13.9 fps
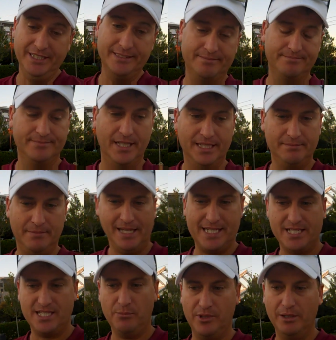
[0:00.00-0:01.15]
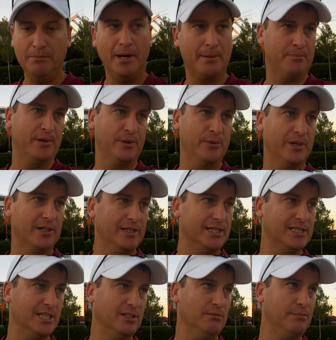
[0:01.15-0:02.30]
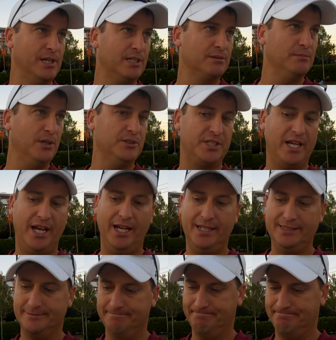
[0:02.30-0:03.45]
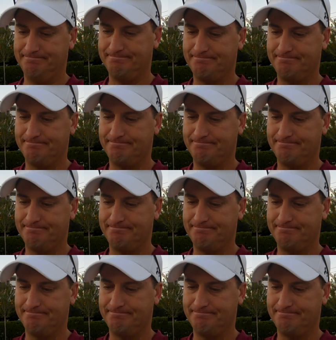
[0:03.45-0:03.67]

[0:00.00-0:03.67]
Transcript: Good. He matches up with everybody pretty well. He's a little bigger than most guys, and